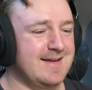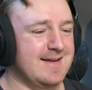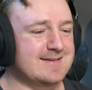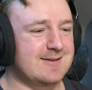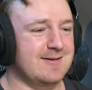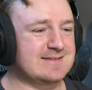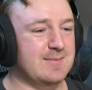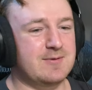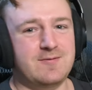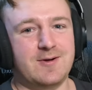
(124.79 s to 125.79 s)
as long as I've
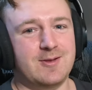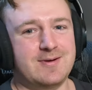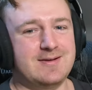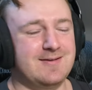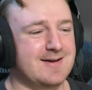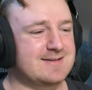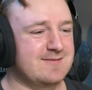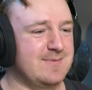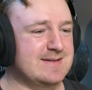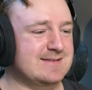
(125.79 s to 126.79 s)
been following, you guys
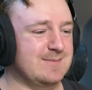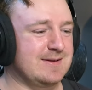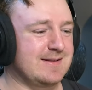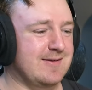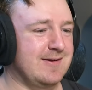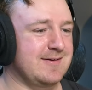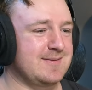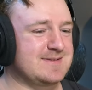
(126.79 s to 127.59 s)
have basically been clowning on him,